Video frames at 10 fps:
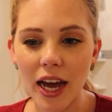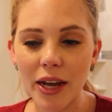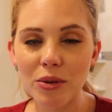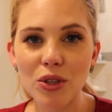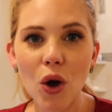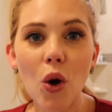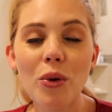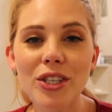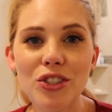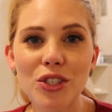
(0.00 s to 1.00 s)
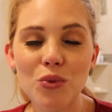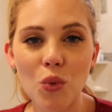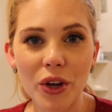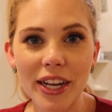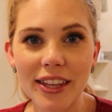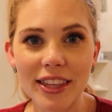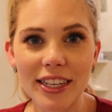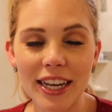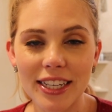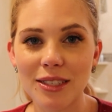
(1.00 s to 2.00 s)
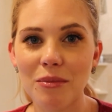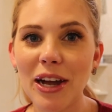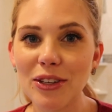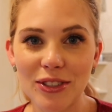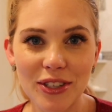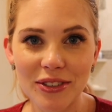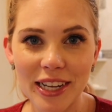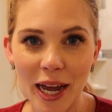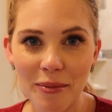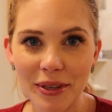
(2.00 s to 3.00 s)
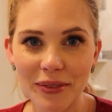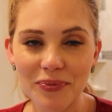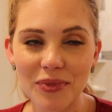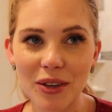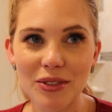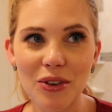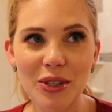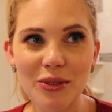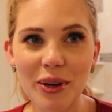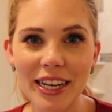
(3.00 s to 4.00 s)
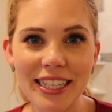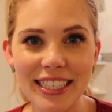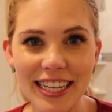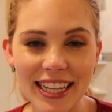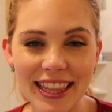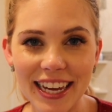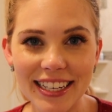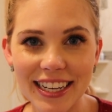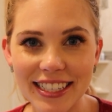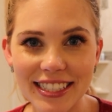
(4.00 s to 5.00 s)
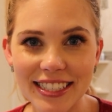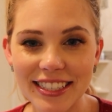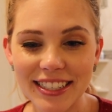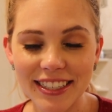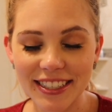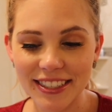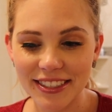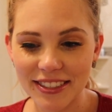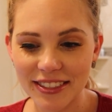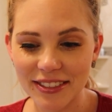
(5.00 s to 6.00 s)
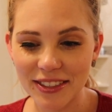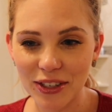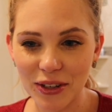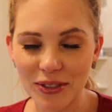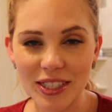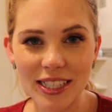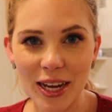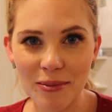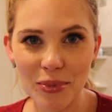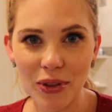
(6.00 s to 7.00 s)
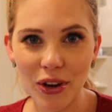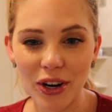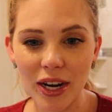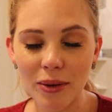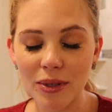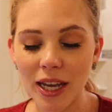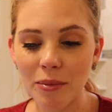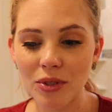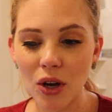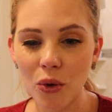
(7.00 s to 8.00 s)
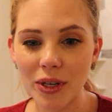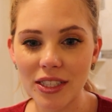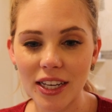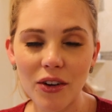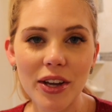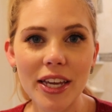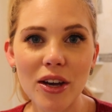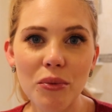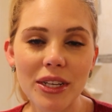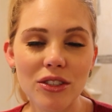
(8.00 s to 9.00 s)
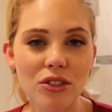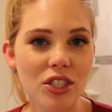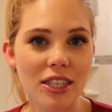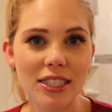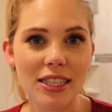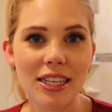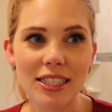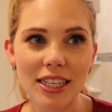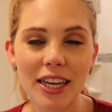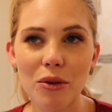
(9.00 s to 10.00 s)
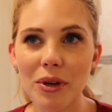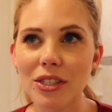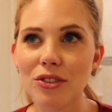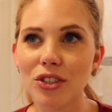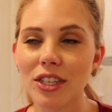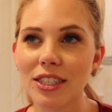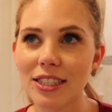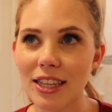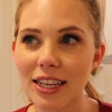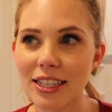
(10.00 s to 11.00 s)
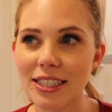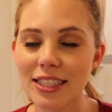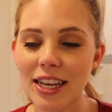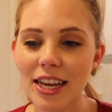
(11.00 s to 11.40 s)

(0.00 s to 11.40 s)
I was always just wanting the next milestone to happen. I was always waiting to hit that next, you know, step with her, and I would kept always saying, oh, I can't wait till she does this, I can't wait till she does this.